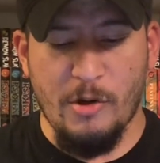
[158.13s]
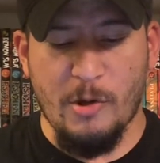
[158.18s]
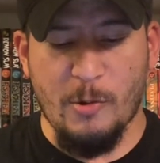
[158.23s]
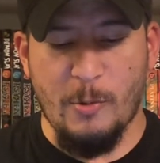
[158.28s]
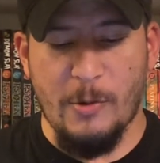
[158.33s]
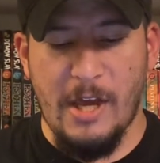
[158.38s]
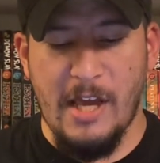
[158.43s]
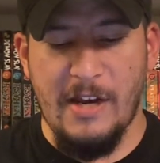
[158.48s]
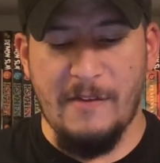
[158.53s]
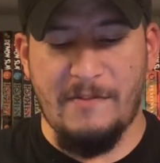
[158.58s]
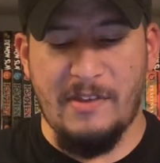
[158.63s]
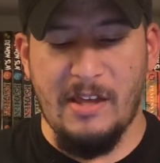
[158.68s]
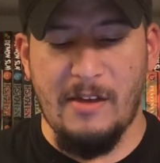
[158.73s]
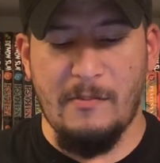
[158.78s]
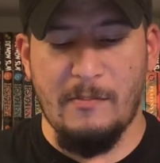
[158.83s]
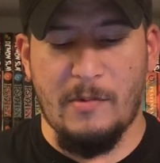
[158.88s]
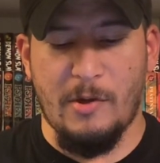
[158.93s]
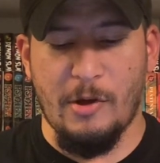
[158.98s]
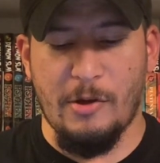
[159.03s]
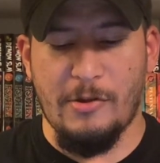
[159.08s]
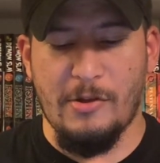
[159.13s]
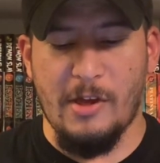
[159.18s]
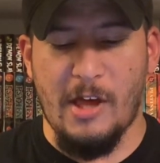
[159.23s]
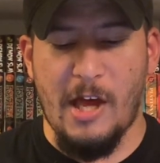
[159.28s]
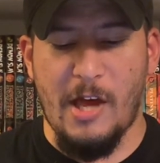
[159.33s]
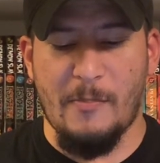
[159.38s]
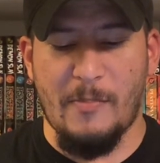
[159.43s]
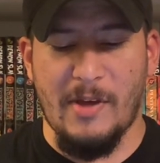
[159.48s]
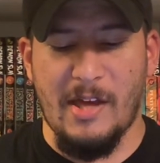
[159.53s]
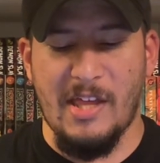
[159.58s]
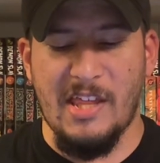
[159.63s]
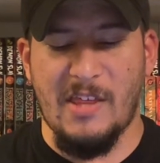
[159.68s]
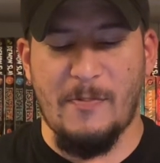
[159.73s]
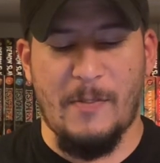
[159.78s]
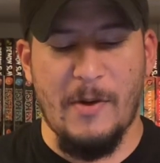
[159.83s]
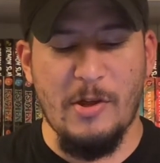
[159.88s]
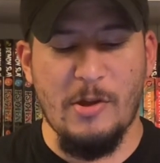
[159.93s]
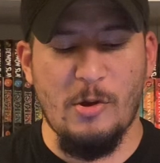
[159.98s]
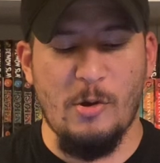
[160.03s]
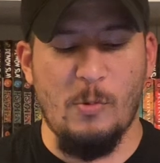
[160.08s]
creative team cooks up a
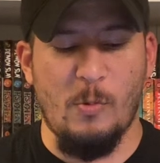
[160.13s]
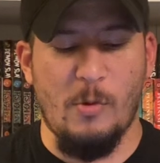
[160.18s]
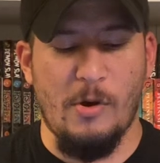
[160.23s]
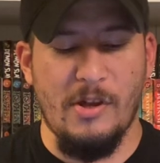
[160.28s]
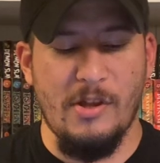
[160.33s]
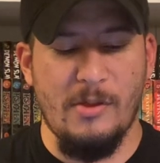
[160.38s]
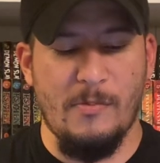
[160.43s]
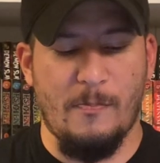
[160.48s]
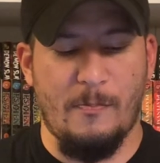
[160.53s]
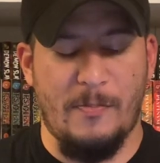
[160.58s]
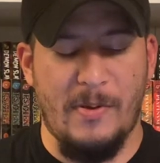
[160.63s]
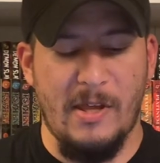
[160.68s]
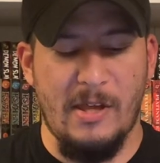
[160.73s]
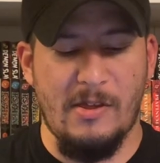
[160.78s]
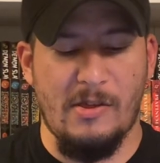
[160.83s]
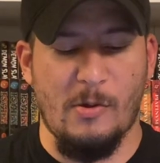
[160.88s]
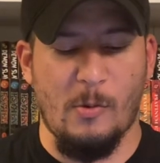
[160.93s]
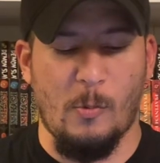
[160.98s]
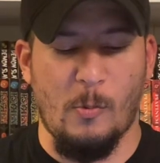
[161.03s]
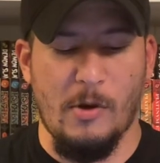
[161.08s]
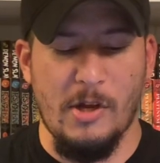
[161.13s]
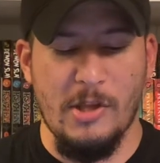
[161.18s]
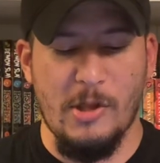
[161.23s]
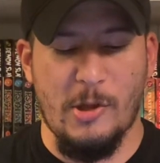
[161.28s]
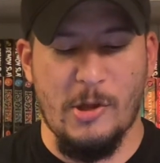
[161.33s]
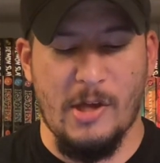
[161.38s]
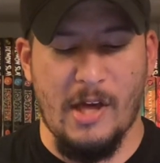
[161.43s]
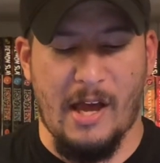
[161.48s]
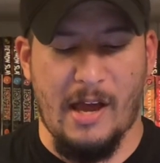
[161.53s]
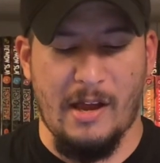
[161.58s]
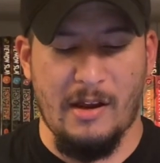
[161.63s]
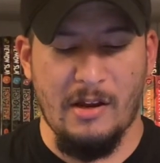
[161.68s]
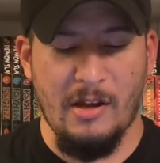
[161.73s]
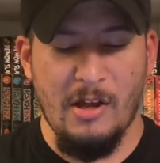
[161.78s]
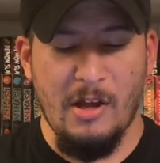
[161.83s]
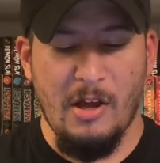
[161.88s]
special One Piece one-shot.